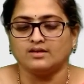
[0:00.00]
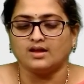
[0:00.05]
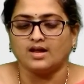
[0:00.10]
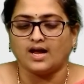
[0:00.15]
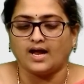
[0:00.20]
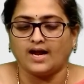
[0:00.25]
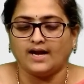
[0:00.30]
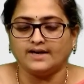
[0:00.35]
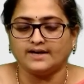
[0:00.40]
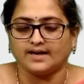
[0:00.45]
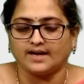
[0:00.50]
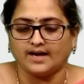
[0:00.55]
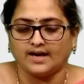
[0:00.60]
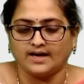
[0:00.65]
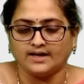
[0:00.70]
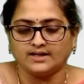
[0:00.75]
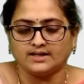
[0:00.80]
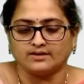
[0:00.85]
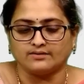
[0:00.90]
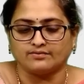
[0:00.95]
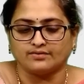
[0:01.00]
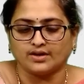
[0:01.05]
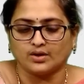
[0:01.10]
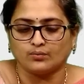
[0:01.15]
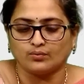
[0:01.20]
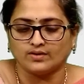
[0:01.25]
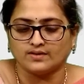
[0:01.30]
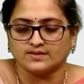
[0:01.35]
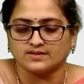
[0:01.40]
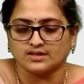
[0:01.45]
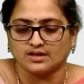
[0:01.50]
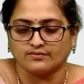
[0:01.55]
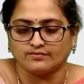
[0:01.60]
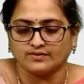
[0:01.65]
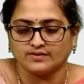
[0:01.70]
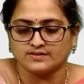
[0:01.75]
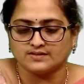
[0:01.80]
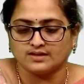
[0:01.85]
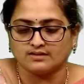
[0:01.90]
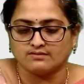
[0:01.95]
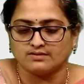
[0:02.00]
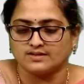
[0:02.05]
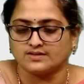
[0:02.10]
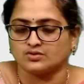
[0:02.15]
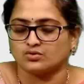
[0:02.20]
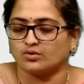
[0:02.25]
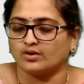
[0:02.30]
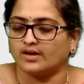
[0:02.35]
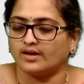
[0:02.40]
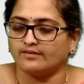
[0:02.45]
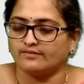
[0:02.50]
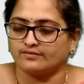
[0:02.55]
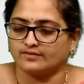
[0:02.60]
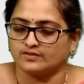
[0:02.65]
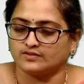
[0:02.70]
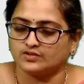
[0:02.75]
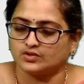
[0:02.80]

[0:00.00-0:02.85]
And at the frequency F is equals to F 0